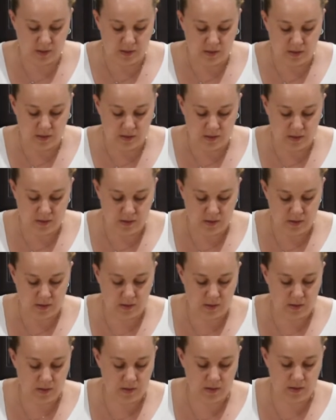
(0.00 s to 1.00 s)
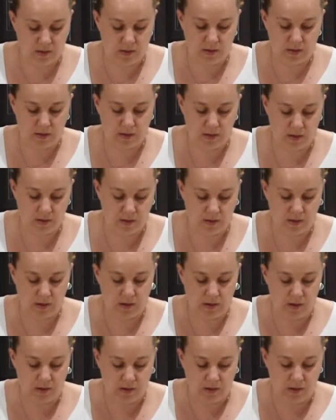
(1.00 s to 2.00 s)

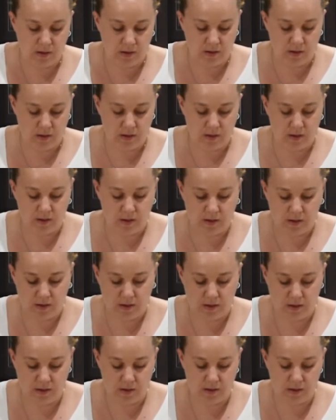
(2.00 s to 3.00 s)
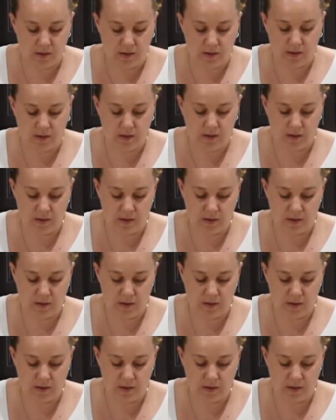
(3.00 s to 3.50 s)
Nobody speaks.